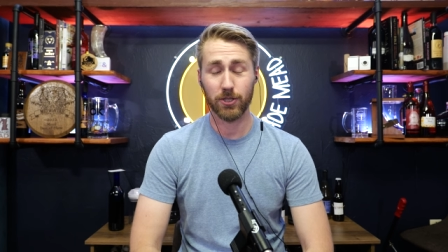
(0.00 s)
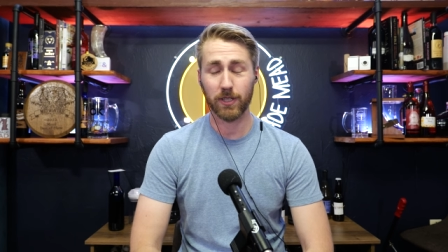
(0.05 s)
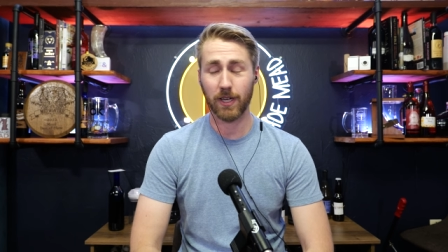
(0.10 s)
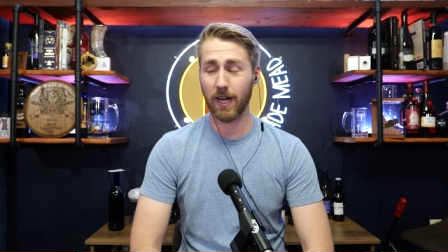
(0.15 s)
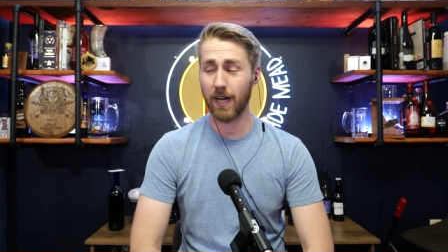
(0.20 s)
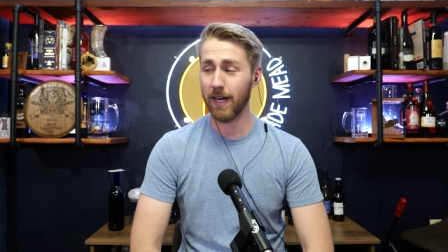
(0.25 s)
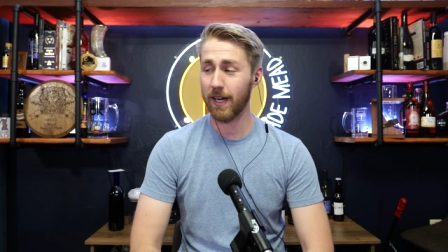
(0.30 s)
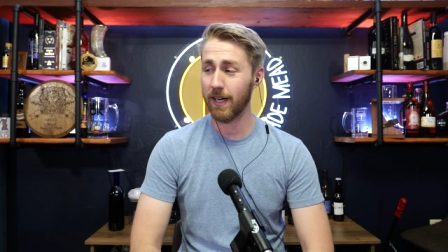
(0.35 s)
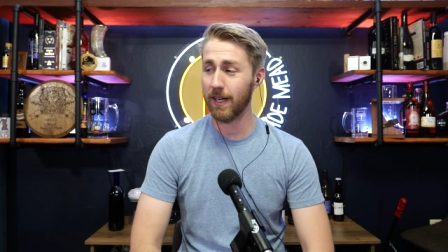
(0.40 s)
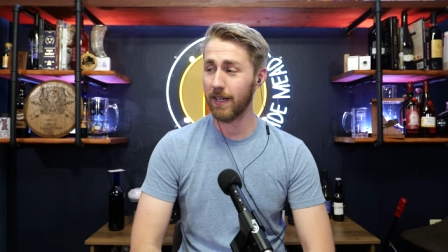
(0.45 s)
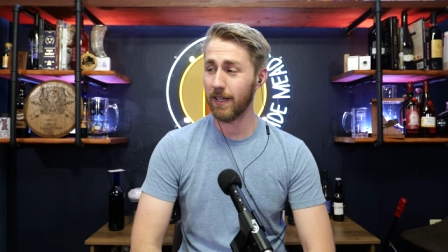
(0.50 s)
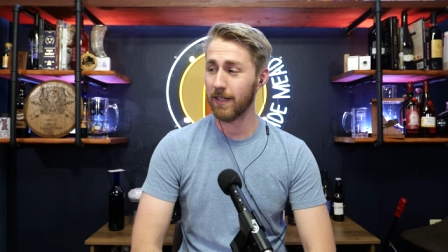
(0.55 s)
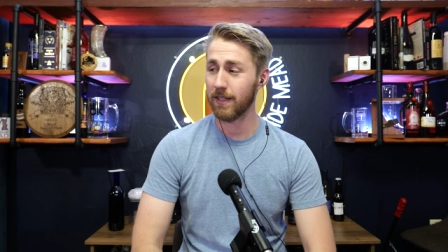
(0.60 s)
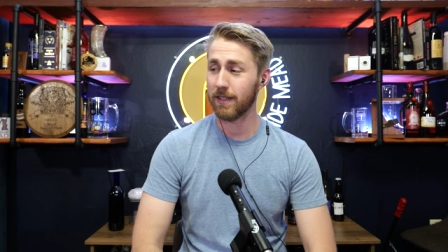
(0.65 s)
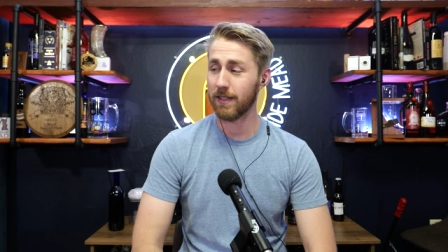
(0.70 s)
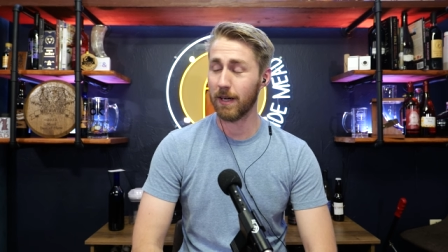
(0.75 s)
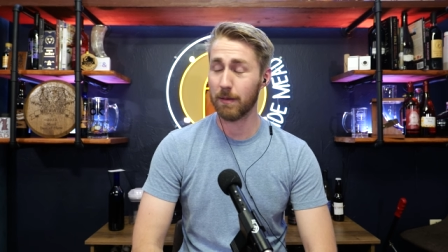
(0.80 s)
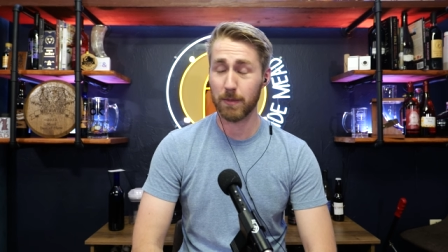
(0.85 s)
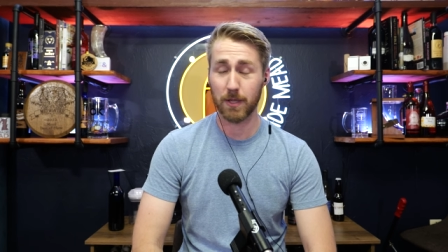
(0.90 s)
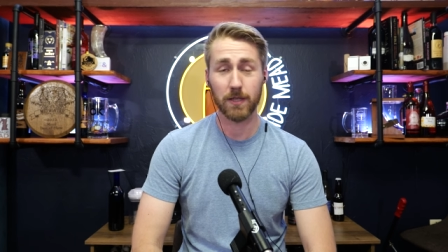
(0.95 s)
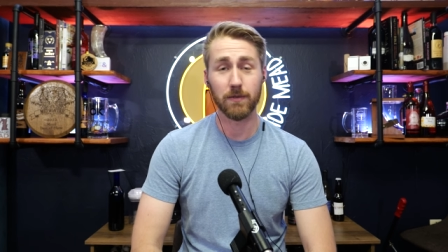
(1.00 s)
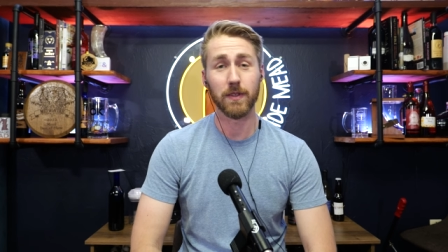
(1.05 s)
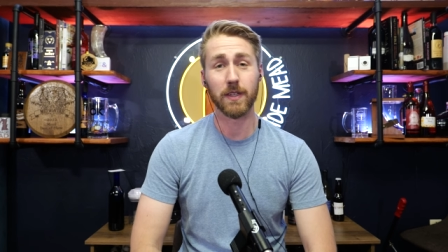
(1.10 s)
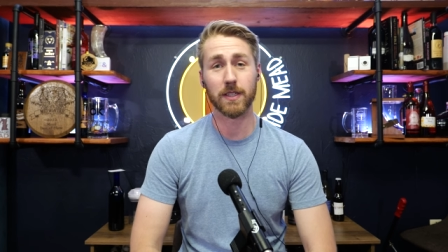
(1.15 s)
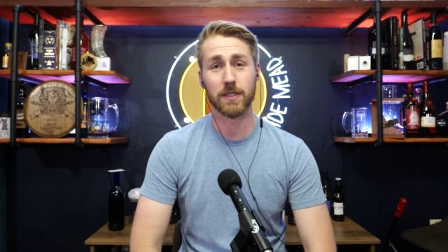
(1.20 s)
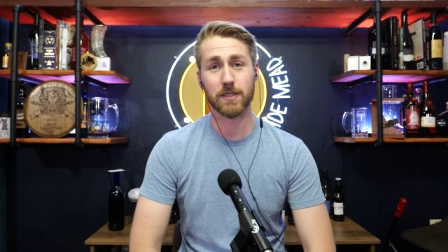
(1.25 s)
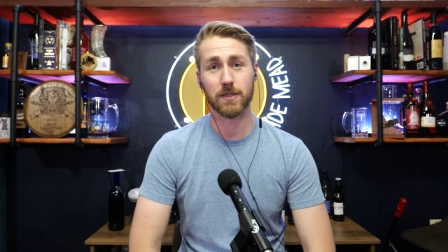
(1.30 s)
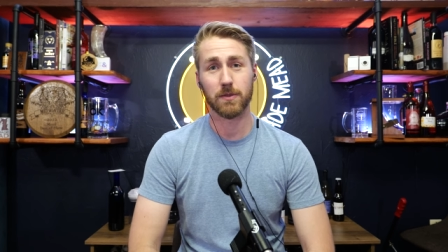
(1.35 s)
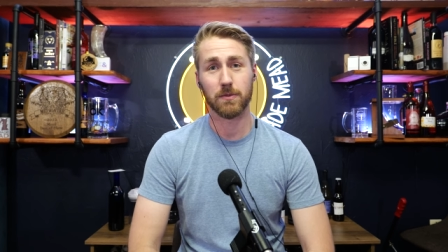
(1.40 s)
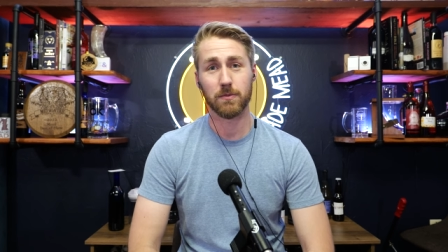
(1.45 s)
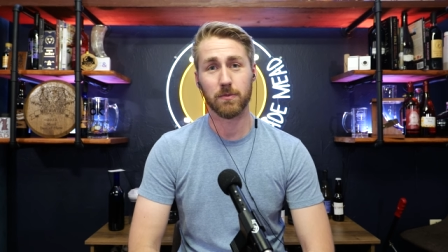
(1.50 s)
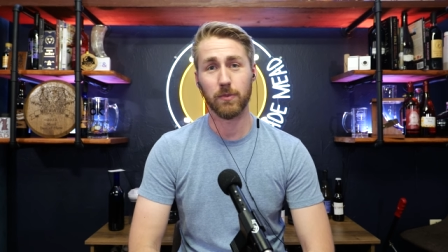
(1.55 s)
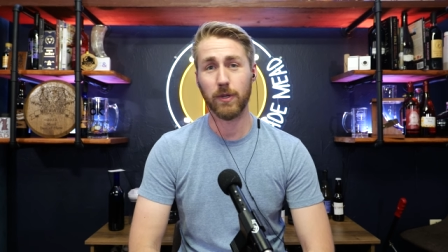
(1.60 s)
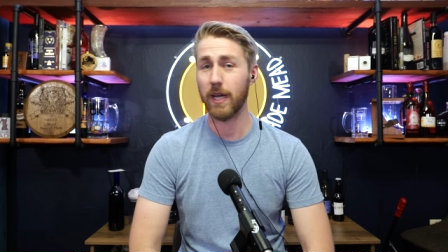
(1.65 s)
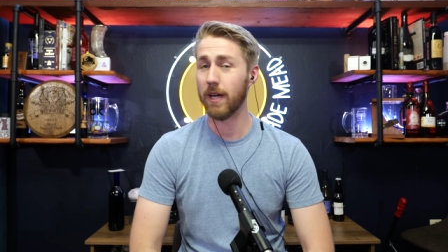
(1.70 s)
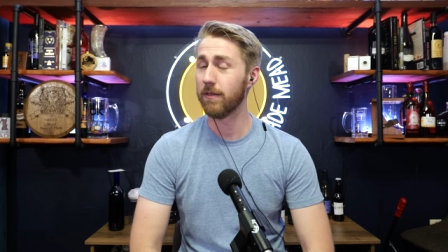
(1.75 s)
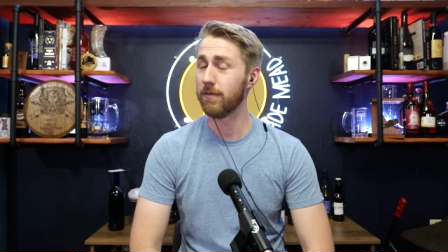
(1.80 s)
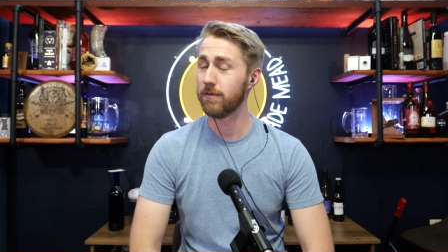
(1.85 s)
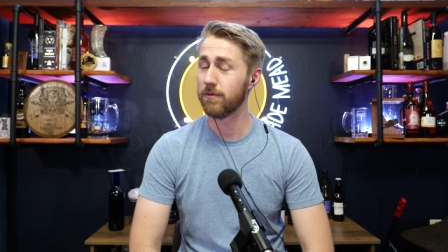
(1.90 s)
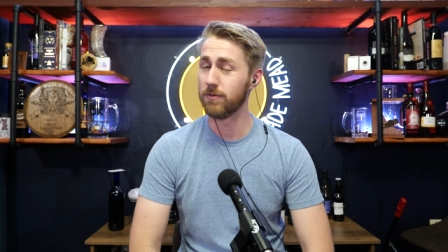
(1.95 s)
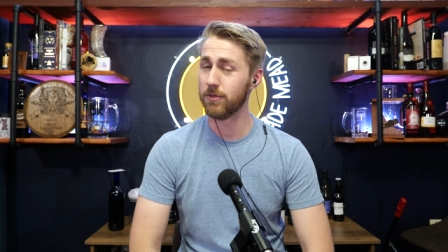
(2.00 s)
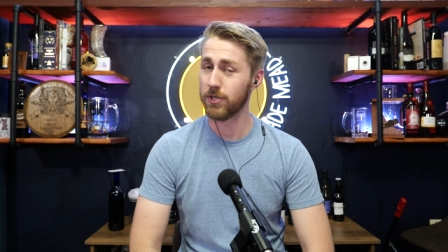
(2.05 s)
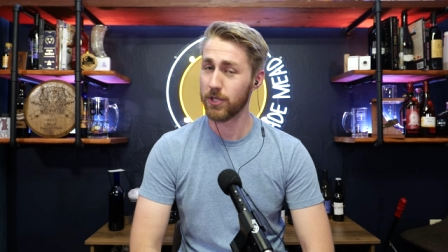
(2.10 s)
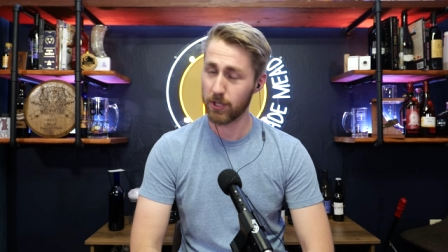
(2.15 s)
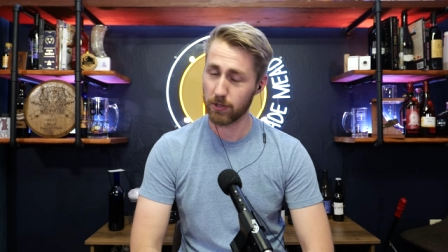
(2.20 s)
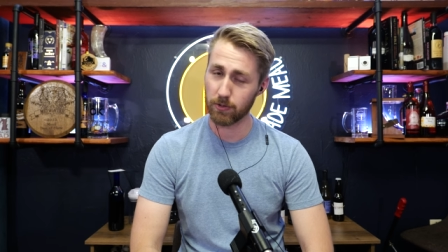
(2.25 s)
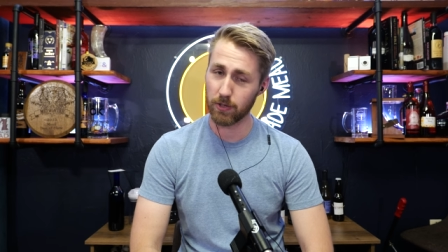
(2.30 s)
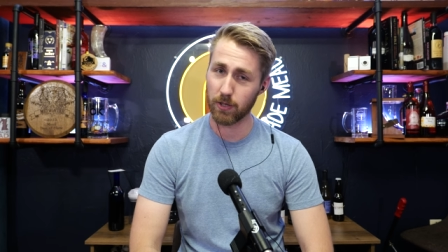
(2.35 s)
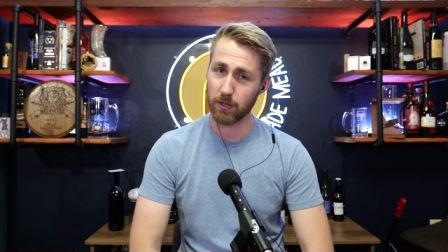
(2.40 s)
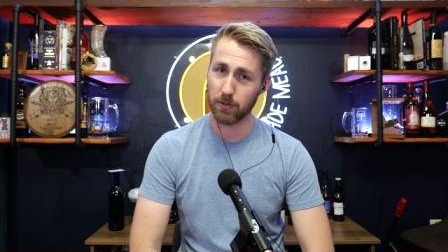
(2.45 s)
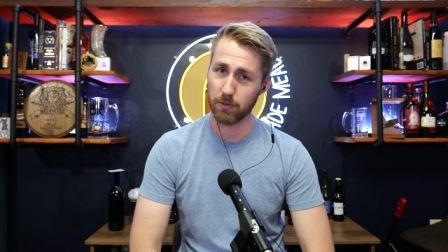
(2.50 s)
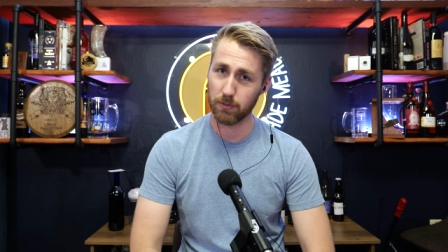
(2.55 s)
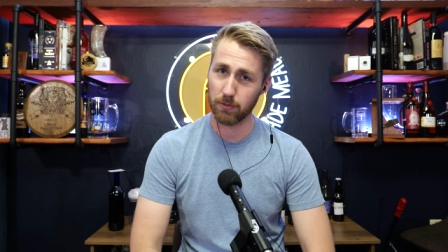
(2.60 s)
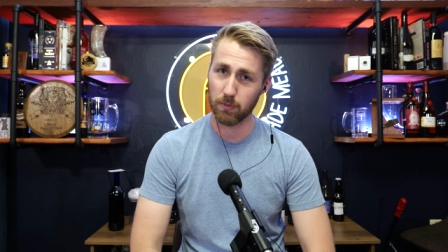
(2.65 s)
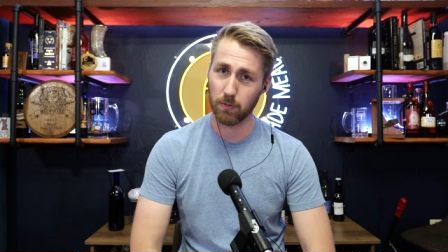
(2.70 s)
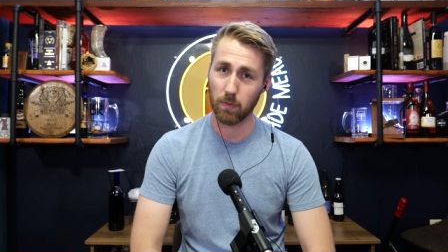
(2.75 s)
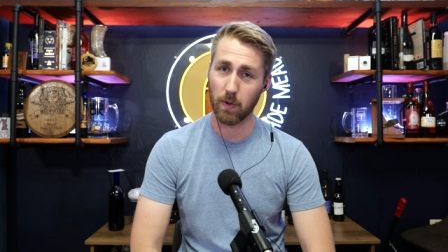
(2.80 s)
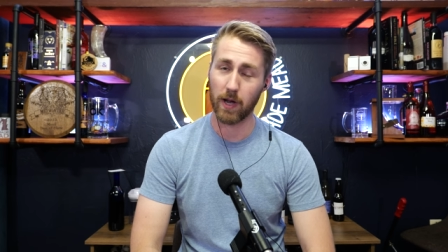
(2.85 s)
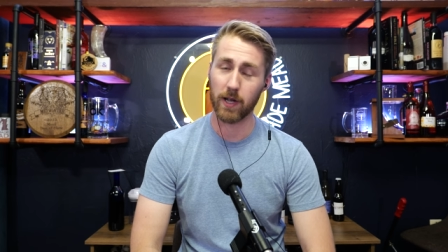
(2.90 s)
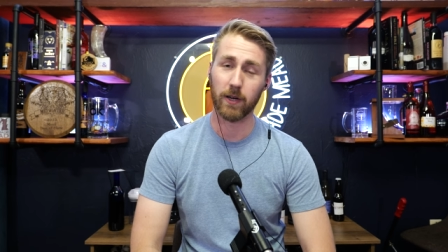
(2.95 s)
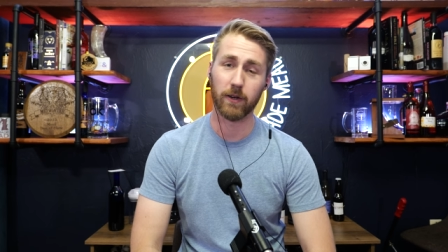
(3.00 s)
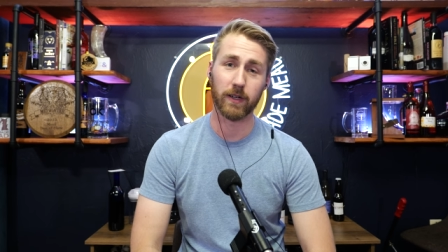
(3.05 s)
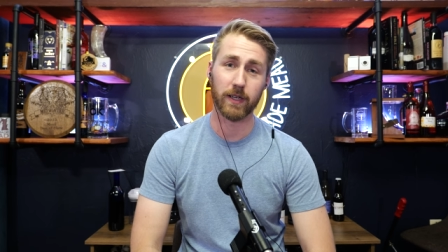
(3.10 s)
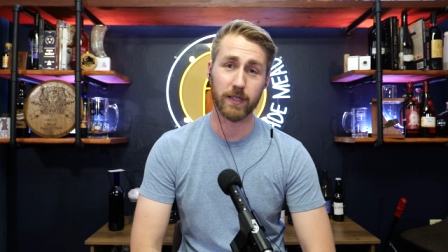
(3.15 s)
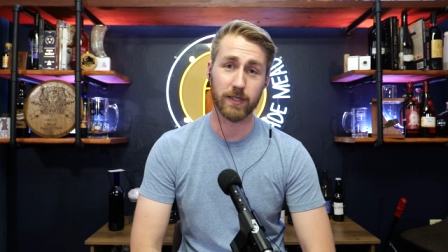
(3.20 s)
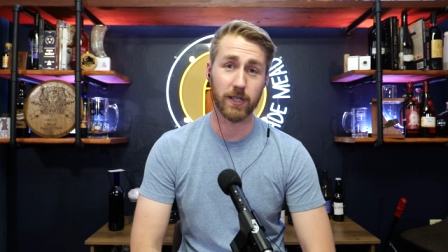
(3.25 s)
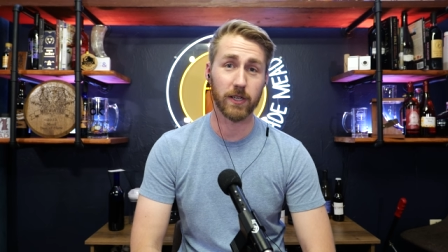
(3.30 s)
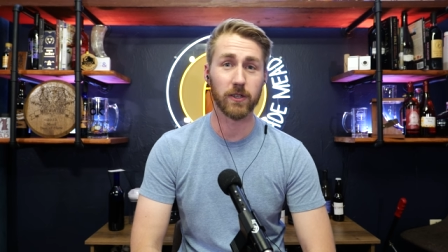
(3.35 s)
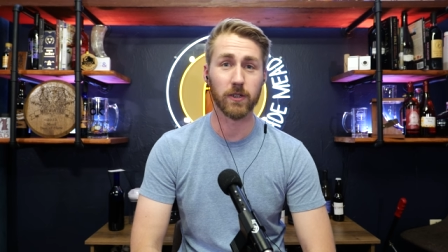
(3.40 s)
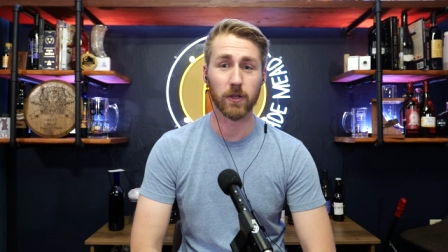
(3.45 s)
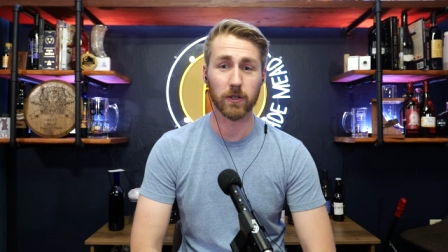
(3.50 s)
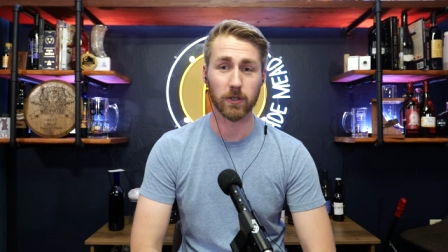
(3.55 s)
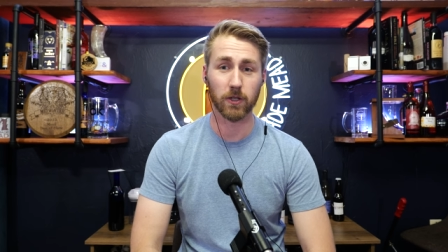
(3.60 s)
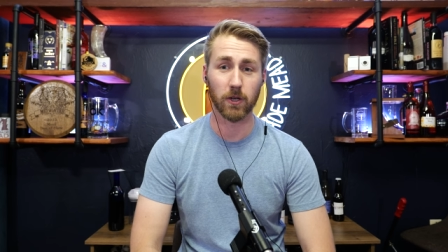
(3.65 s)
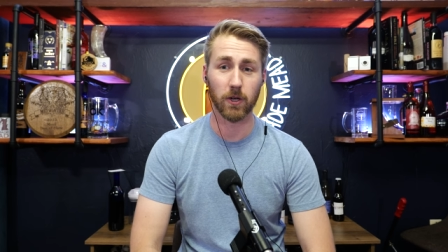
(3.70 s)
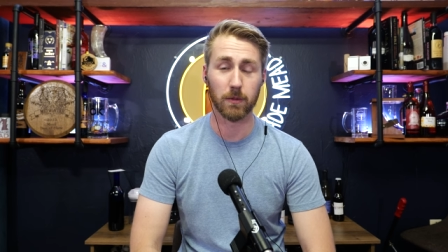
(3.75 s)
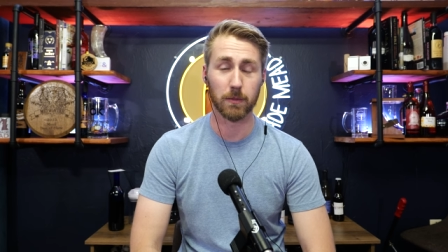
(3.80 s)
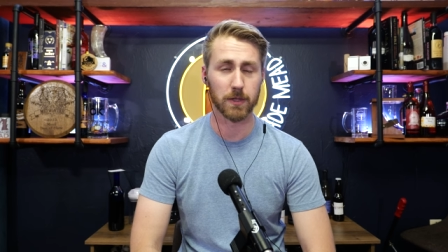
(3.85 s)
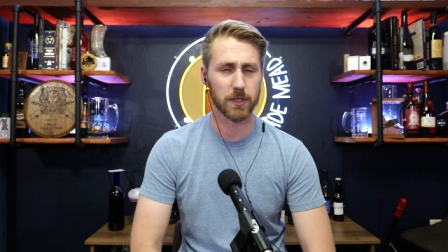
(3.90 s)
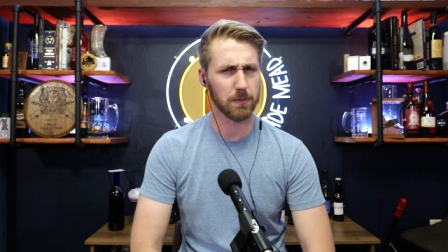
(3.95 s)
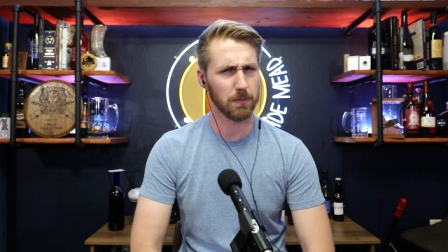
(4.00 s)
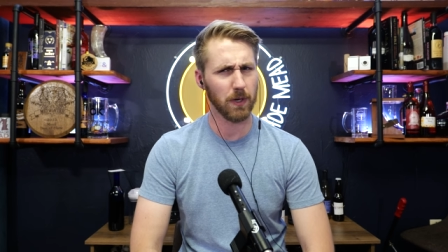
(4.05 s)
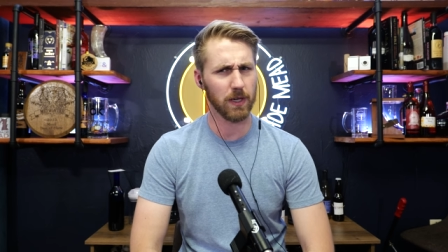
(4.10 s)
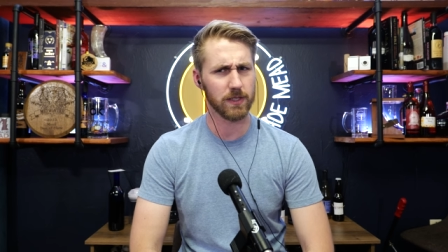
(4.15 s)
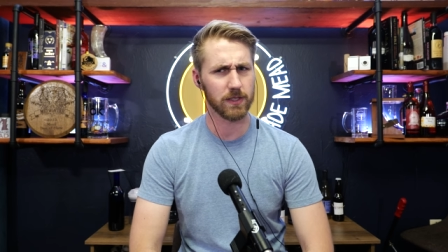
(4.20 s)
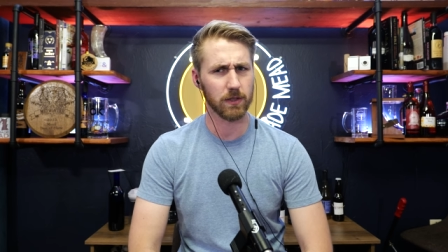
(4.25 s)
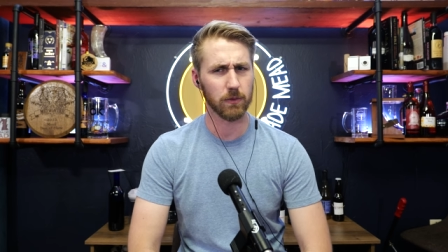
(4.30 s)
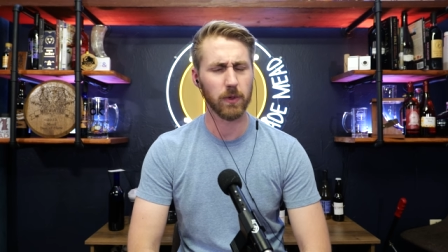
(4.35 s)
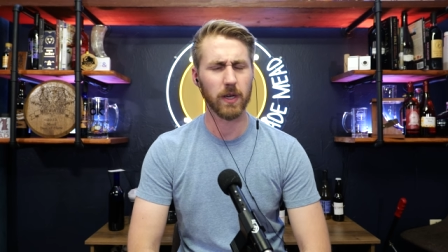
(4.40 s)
I'm envious. We have 0 wineries here in Oklahoma. Surprising.